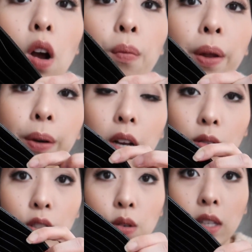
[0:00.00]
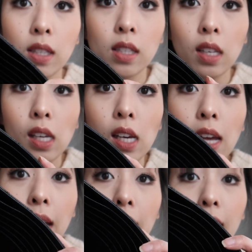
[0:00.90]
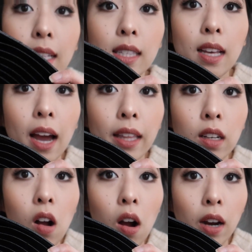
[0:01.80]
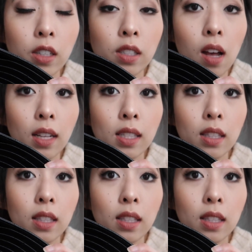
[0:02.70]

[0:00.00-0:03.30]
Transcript: Oh, there we go. So you can see inside the card slots